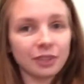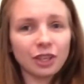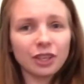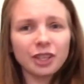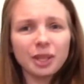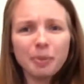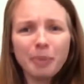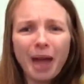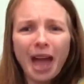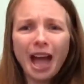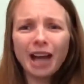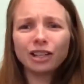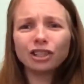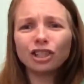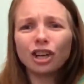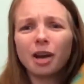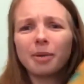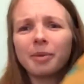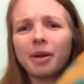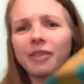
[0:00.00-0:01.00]
Look at the
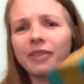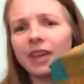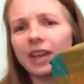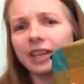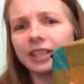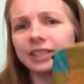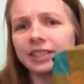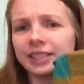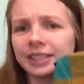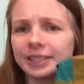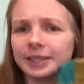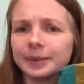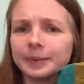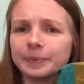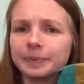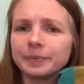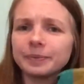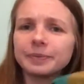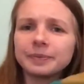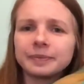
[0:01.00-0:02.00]
pack job on this
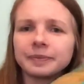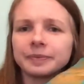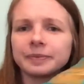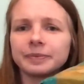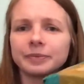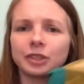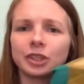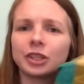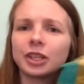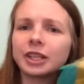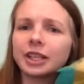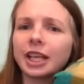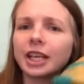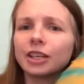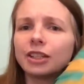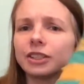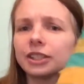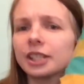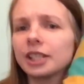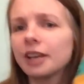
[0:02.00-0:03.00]
think they
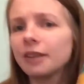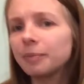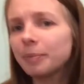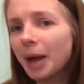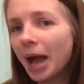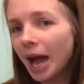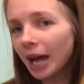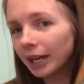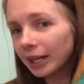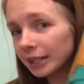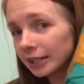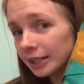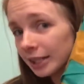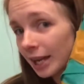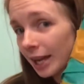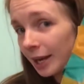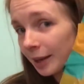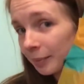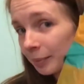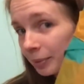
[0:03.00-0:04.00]
used enough packing
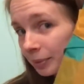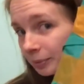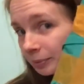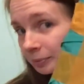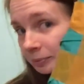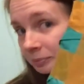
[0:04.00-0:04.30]
tape.